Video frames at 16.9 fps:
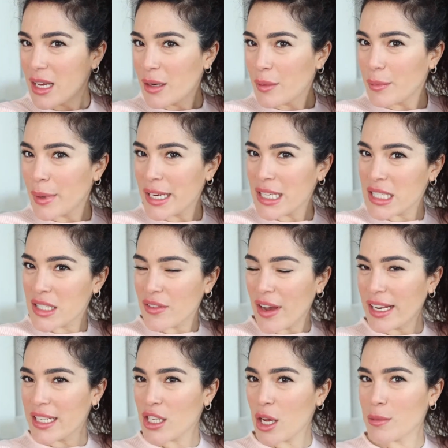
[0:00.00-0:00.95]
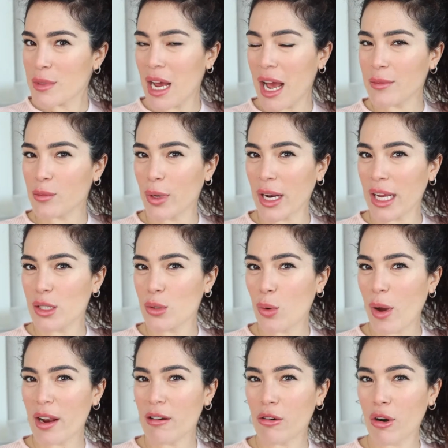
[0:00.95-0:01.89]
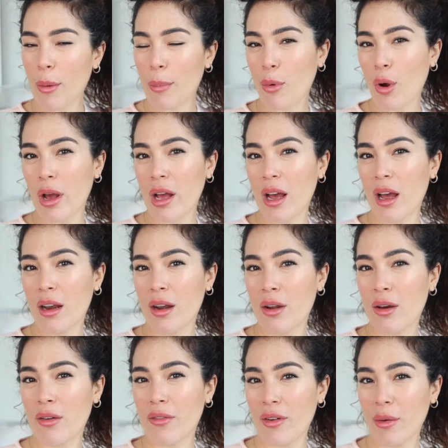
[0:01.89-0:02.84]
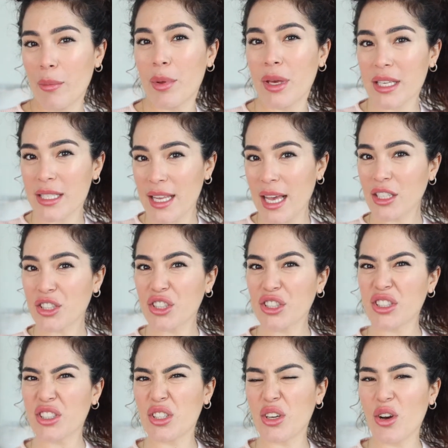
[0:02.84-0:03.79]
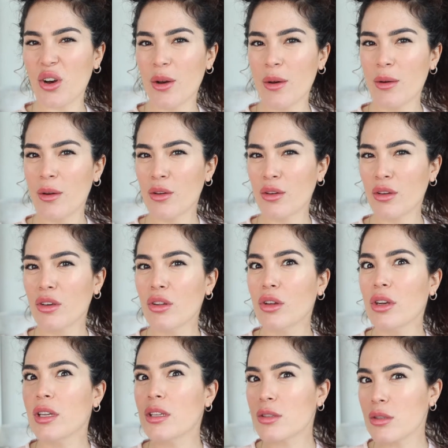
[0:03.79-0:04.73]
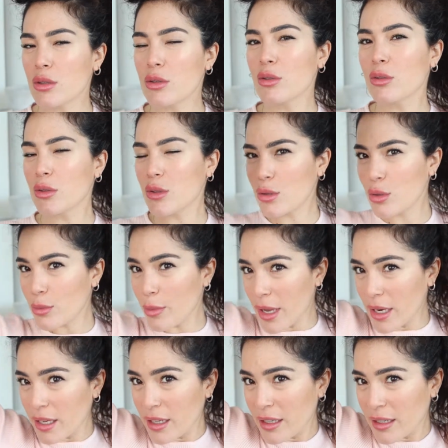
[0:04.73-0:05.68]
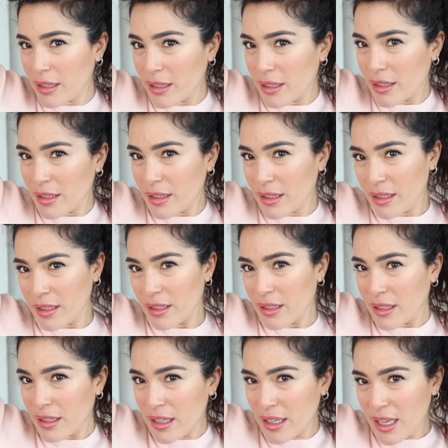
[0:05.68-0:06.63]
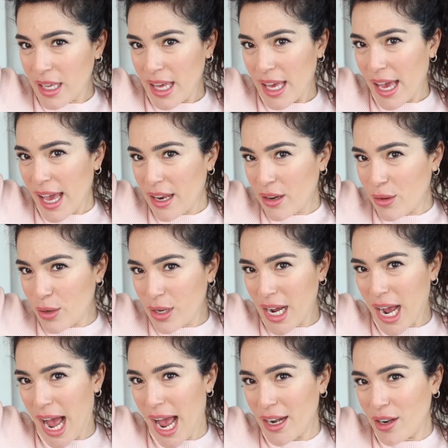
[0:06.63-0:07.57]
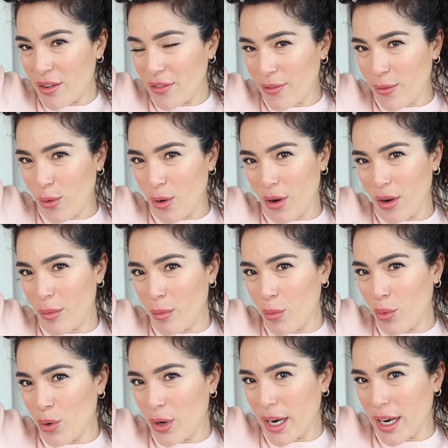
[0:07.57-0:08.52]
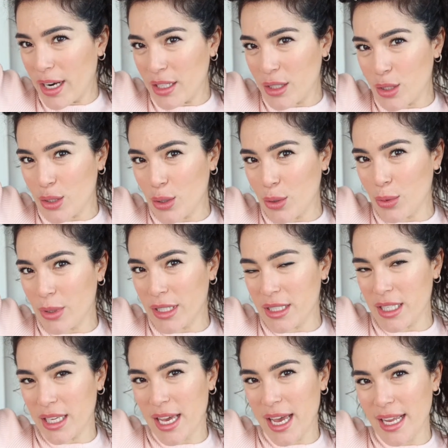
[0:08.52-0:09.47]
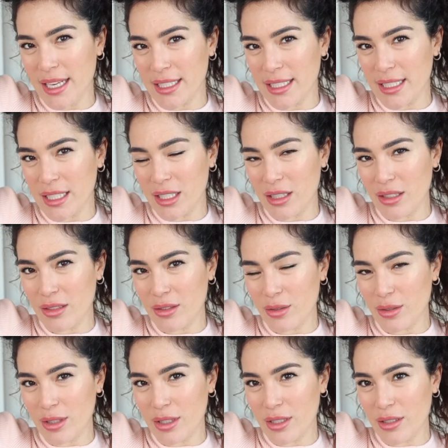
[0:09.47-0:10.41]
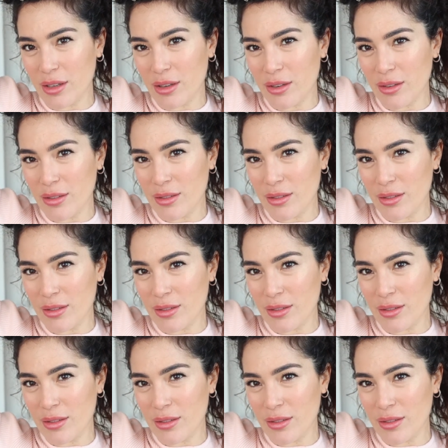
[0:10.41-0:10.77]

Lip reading: but it's fine. Sometimes what I do, I grab kind of a big section, so you don't need to do too many. And you kind of want more towards the ends than the roots, so